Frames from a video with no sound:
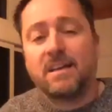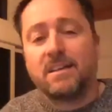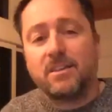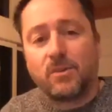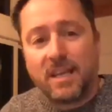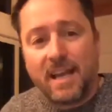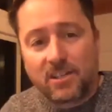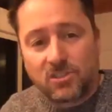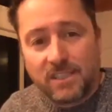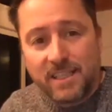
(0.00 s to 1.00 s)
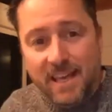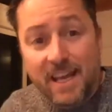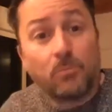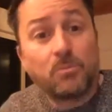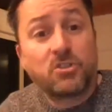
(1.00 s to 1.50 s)
You can actually then
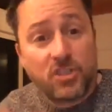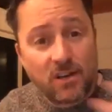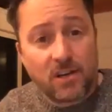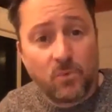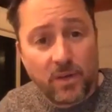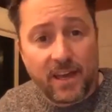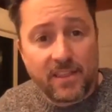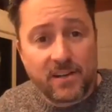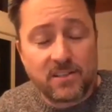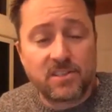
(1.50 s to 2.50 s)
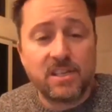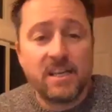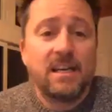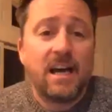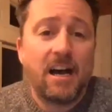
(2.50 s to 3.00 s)
help share it with others.
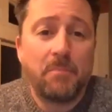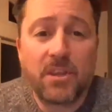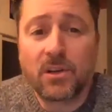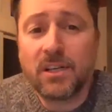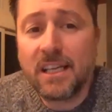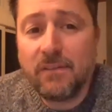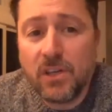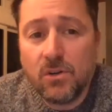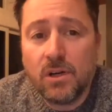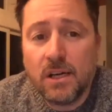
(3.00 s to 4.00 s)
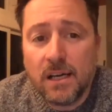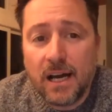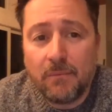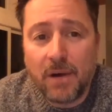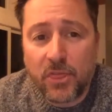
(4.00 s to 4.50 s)
But they're going to give you
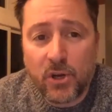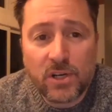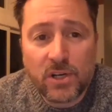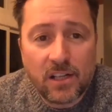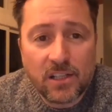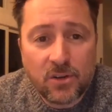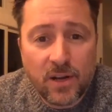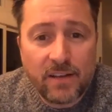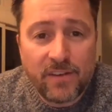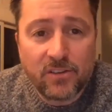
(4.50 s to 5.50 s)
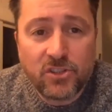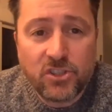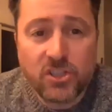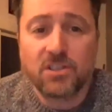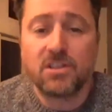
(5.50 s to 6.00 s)
a $30 credit
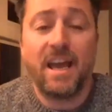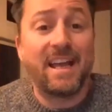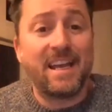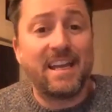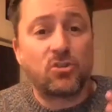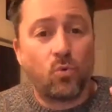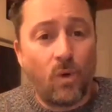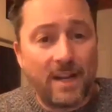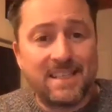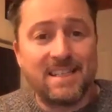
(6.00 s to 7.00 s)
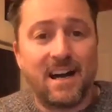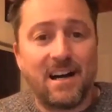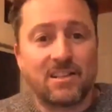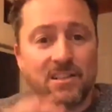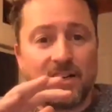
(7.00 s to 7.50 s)
voucher and a
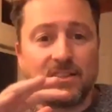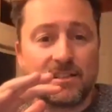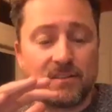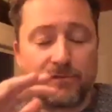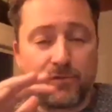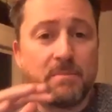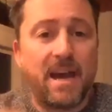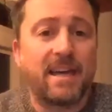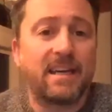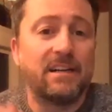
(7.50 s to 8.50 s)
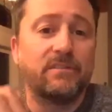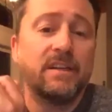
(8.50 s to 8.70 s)
$20 free bag of